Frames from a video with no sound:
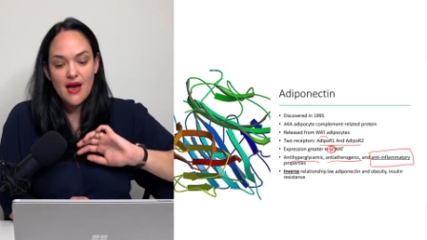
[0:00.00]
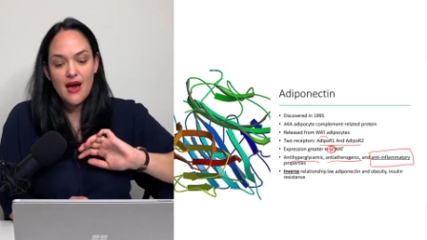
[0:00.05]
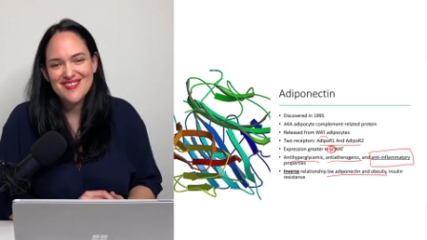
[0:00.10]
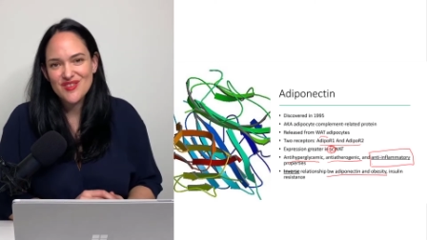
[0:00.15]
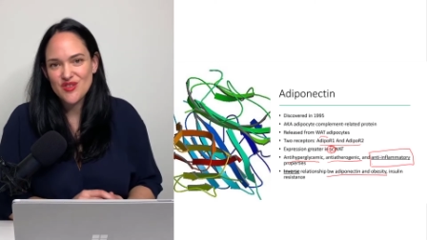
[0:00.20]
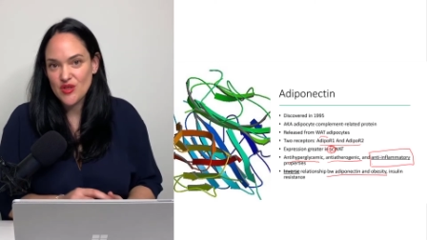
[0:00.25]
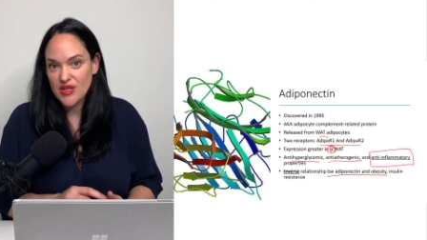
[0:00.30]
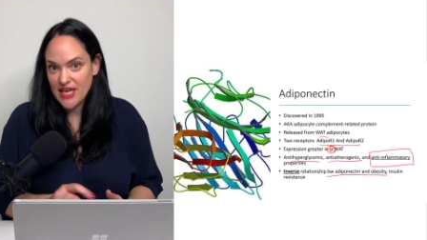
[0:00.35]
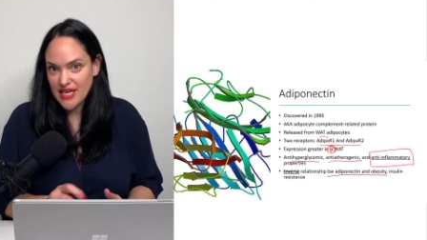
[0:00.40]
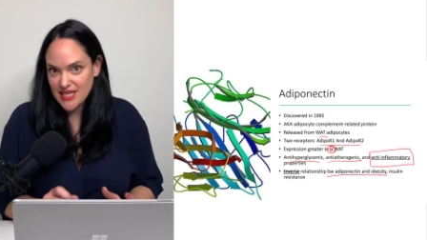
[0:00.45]

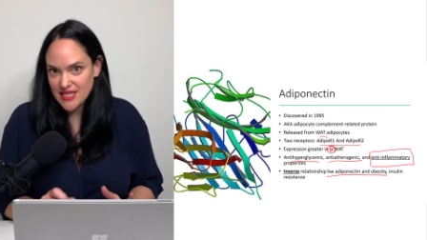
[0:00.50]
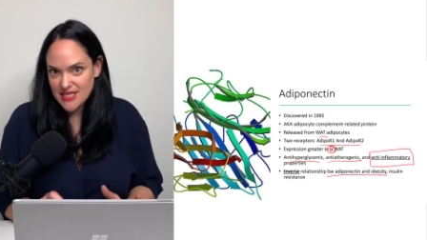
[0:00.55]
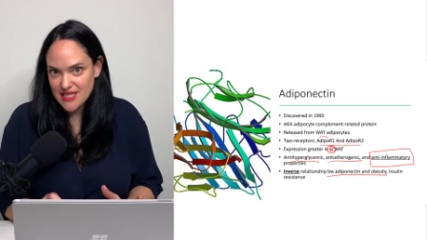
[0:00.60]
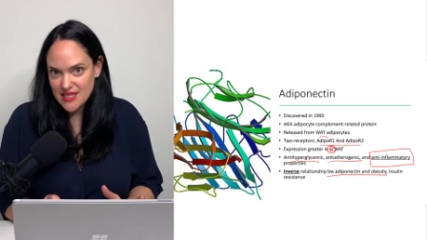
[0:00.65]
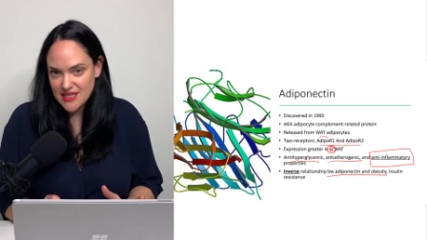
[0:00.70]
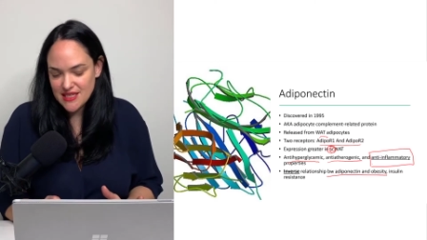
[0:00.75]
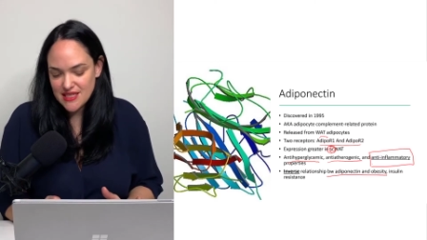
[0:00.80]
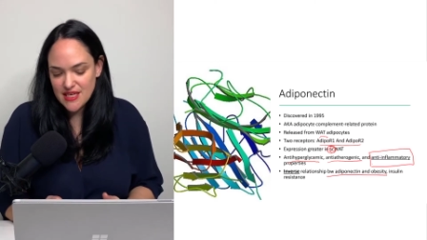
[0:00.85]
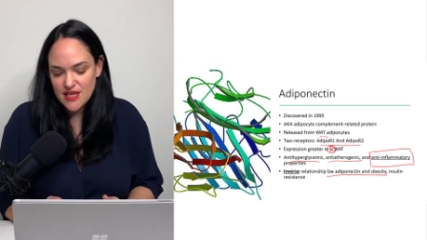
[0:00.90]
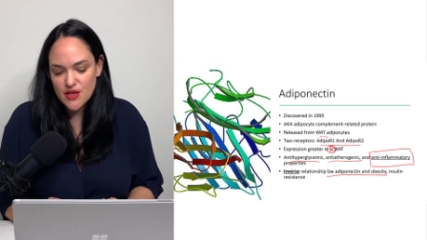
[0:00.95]
So like it
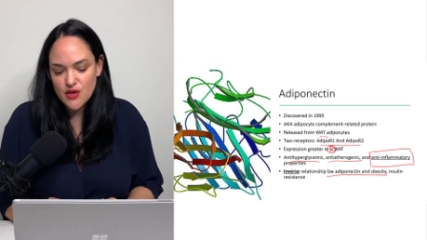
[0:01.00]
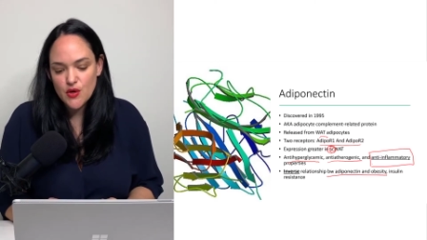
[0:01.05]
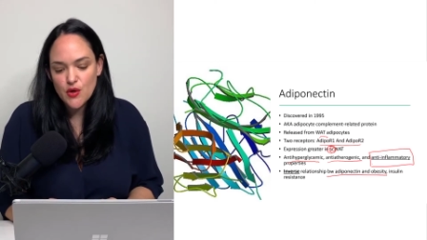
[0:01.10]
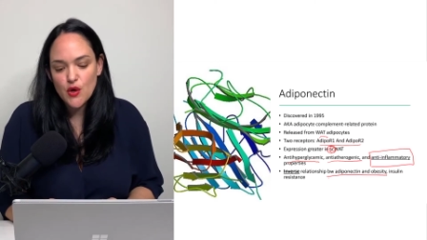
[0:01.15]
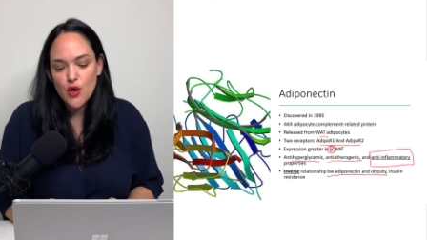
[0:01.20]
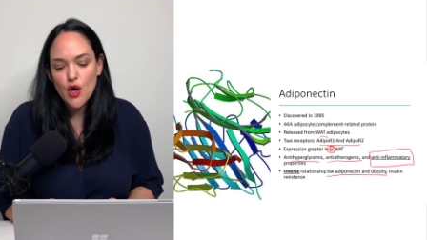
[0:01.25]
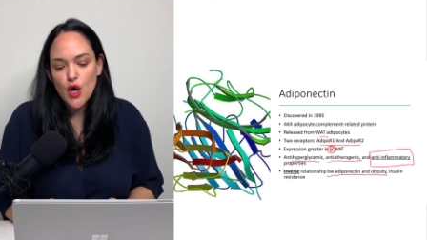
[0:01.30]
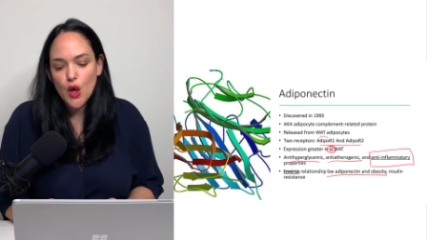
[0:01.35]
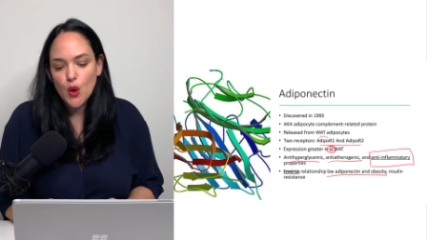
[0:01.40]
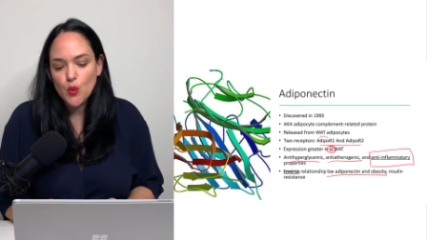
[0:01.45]
says
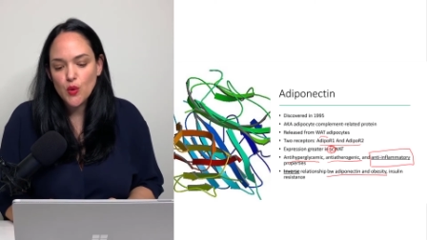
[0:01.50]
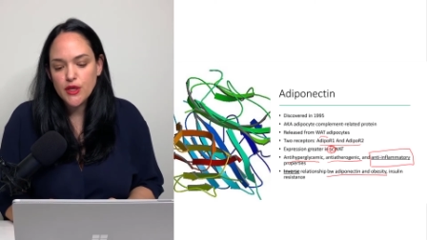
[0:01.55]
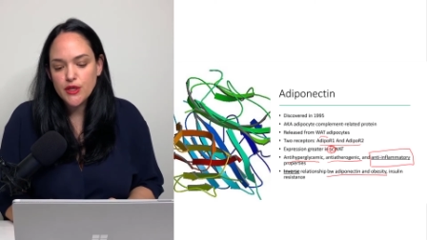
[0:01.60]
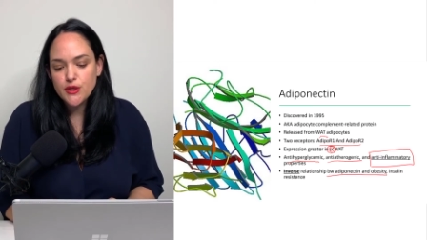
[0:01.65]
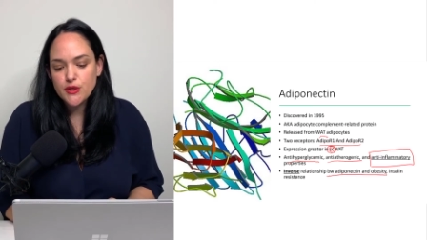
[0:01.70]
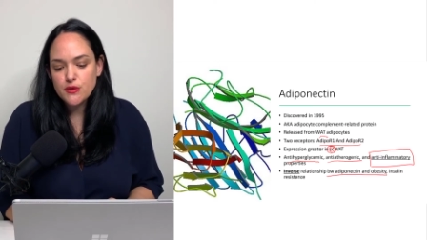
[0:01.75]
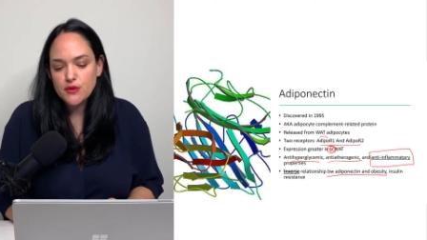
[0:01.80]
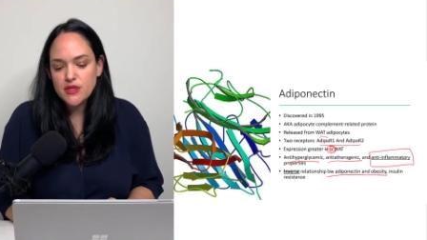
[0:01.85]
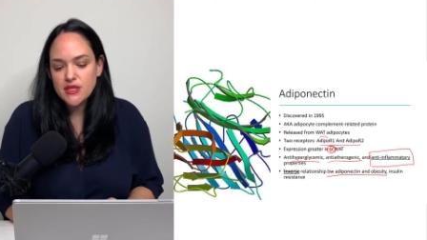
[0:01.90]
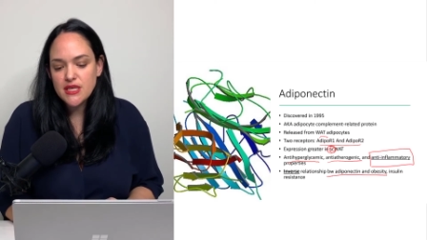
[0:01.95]
here, we
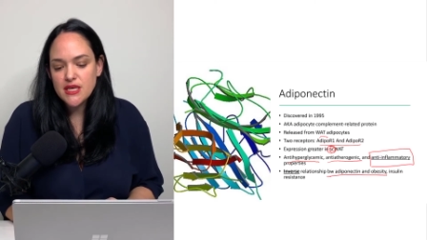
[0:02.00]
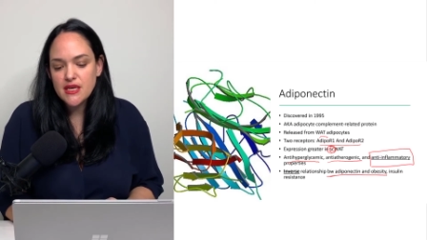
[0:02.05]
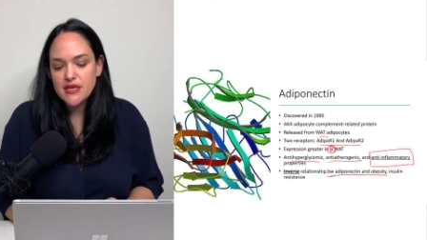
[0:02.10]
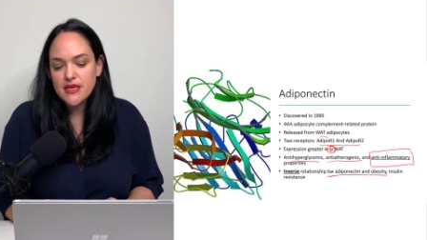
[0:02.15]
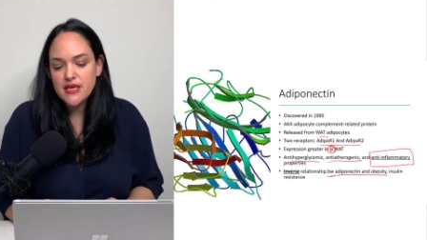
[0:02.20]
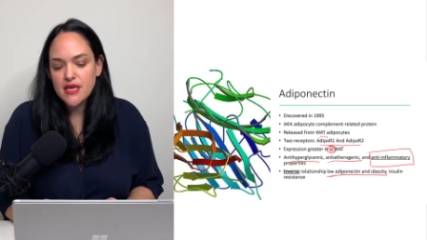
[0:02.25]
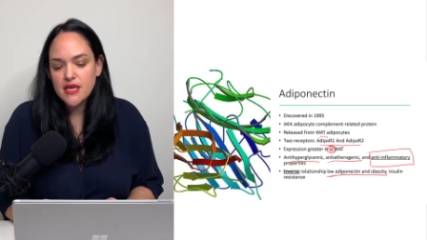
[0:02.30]
do see an